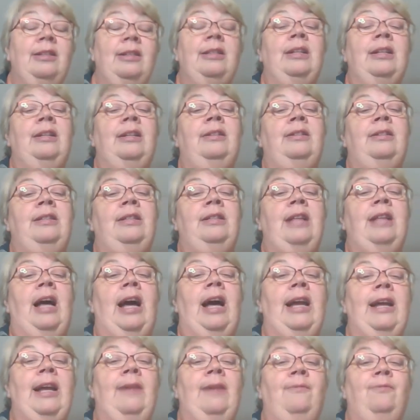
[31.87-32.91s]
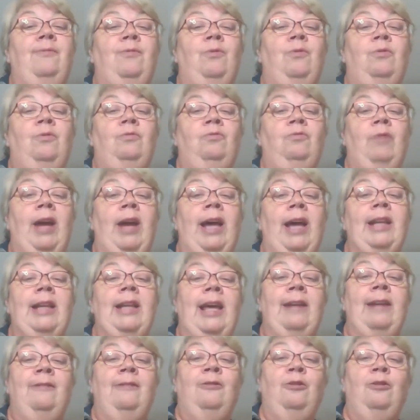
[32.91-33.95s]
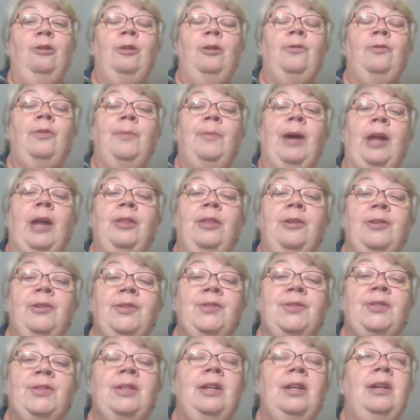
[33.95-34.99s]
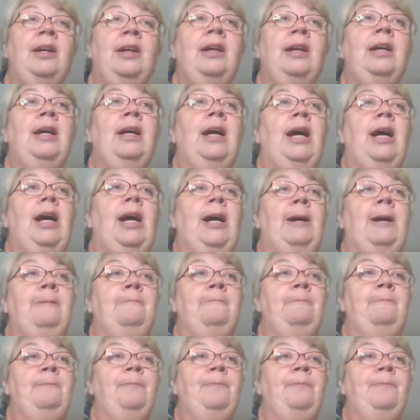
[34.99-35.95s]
that I have read and learned from others. Um,